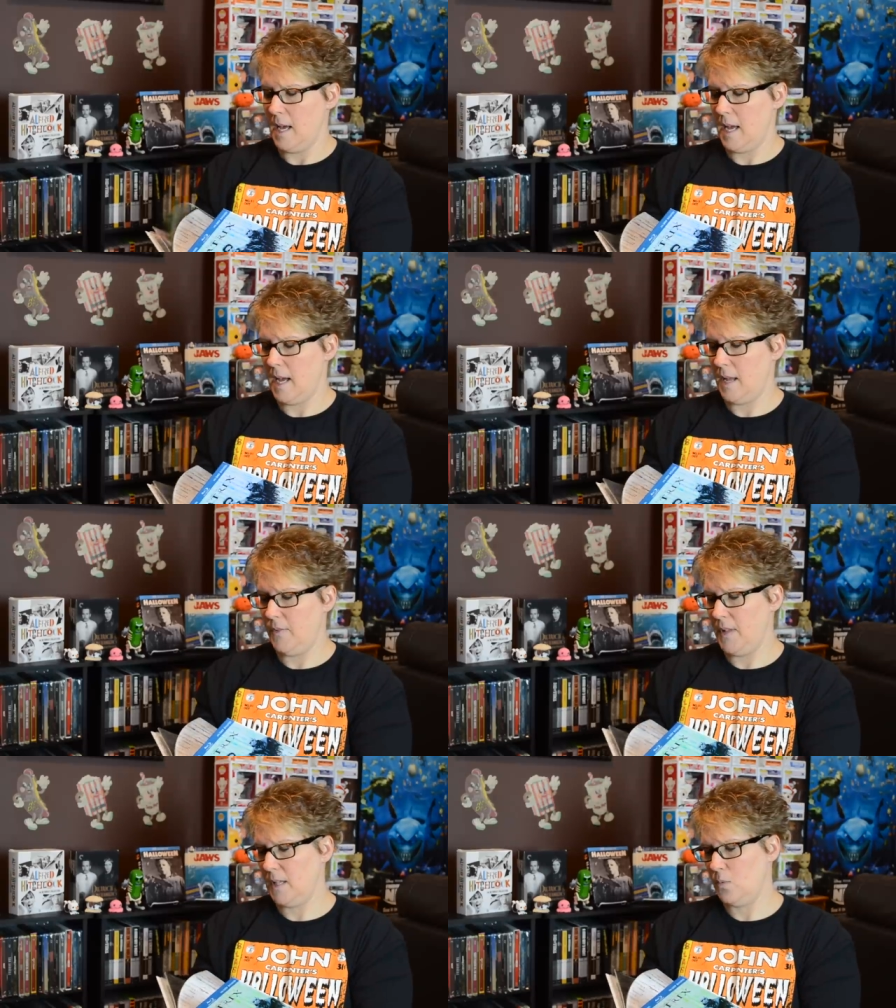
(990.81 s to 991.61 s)

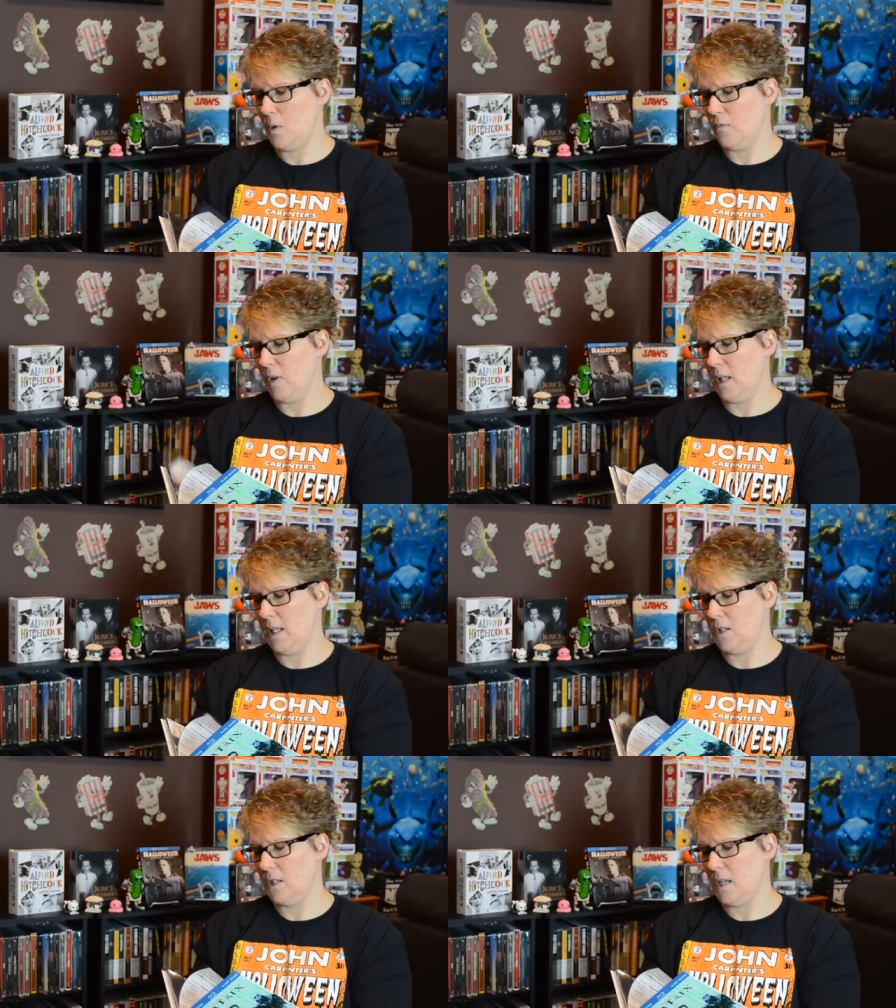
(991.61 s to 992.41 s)
And this one
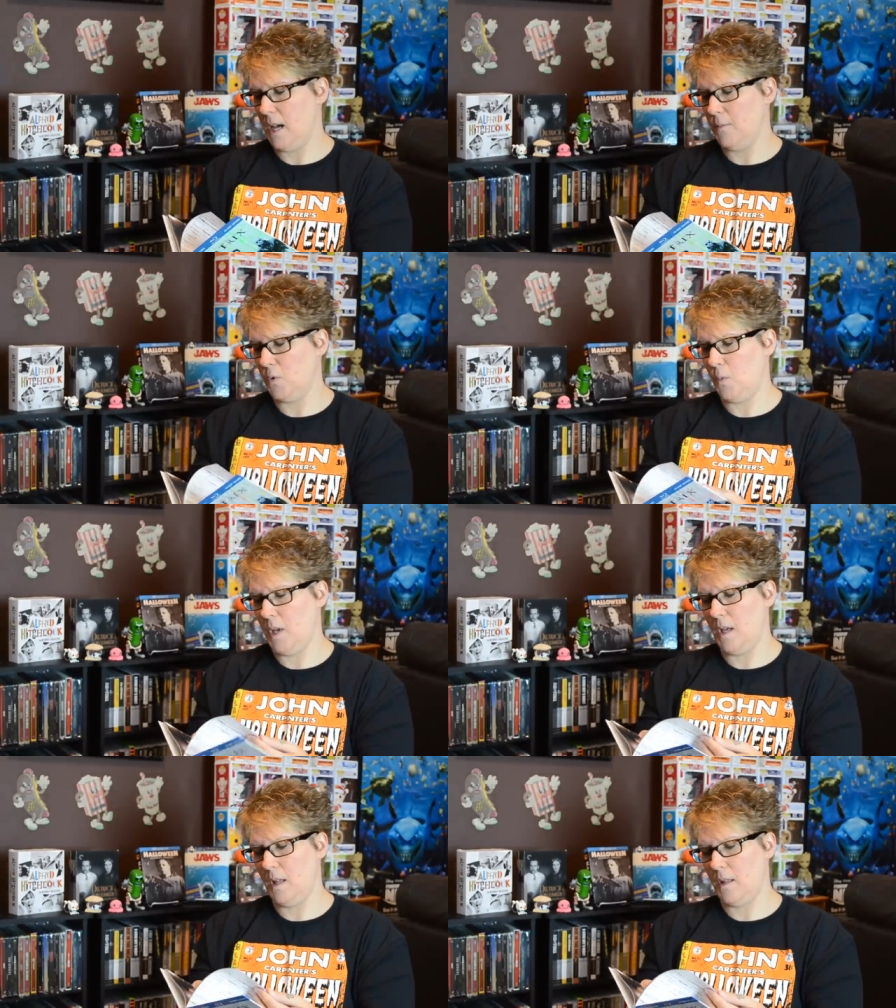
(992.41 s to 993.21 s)
really just comes
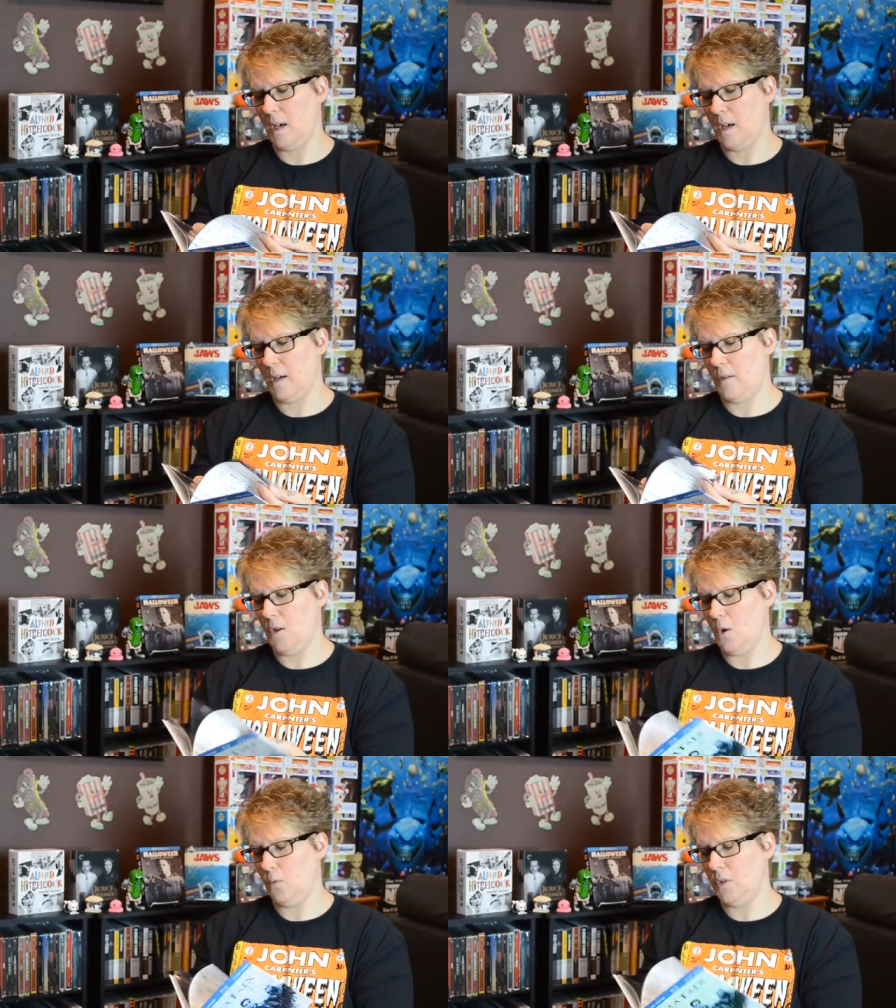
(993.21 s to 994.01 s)
with
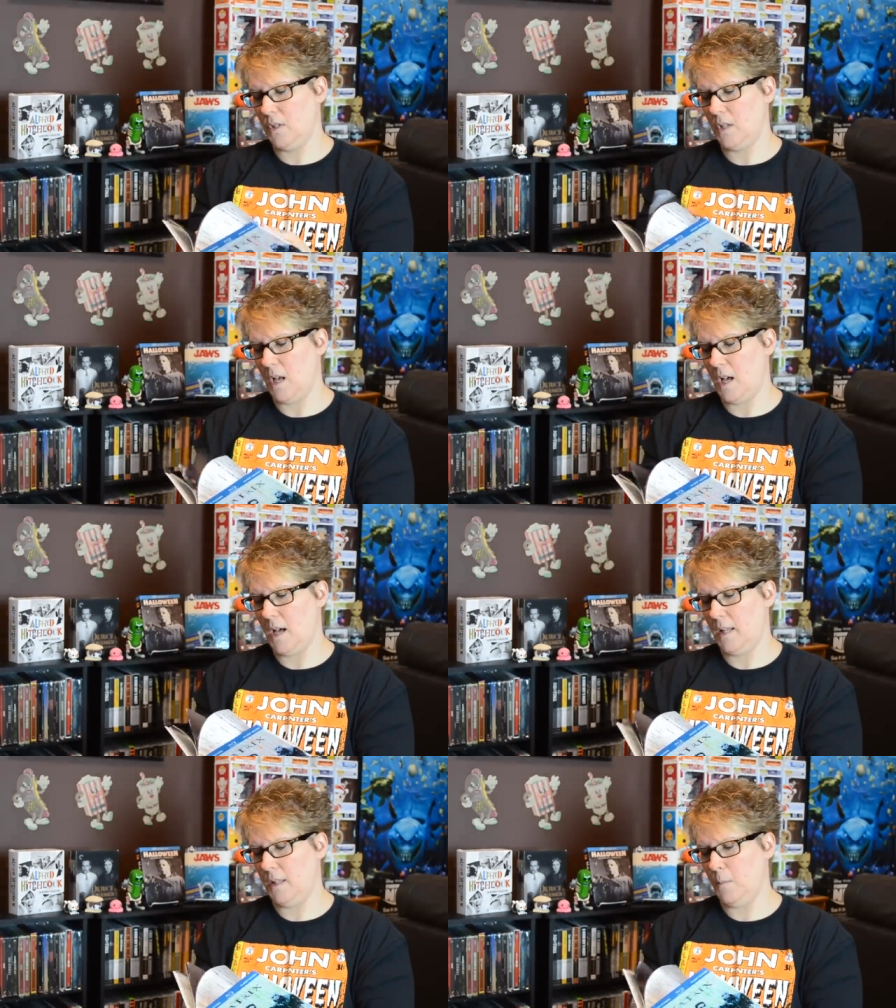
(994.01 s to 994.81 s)
notes
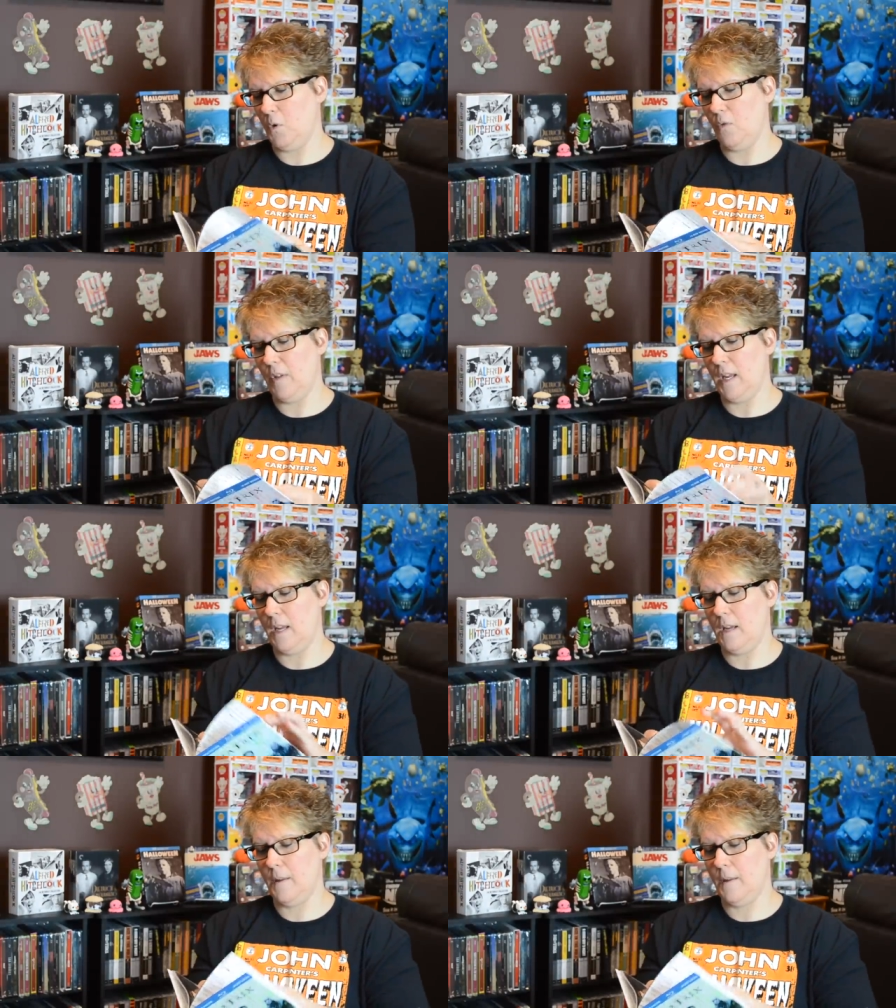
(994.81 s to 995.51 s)
on the movie.